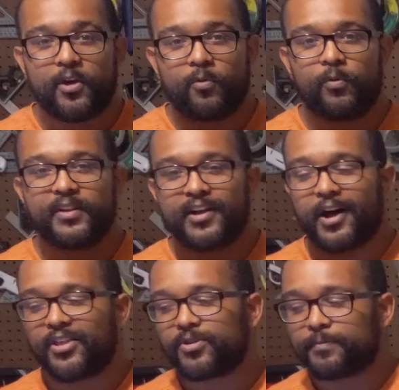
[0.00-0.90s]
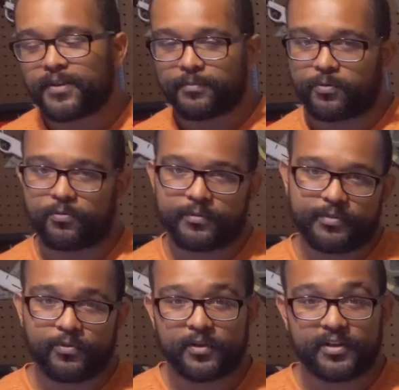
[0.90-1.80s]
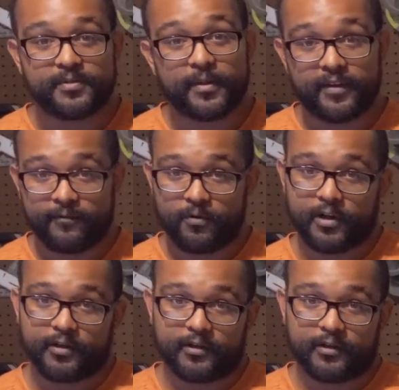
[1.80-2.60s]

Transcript: what other people would be willing to pay for it.